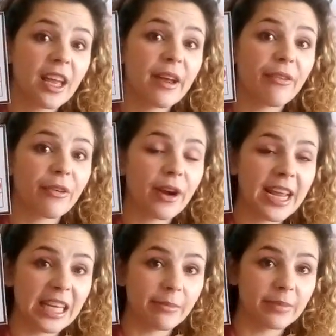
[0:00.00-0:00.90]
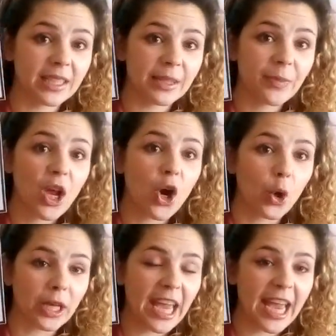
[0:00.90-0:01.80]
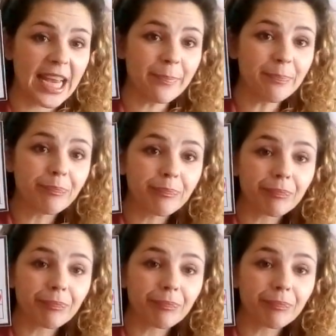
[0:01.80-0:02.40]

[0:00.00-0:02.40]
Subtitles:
frames, okay?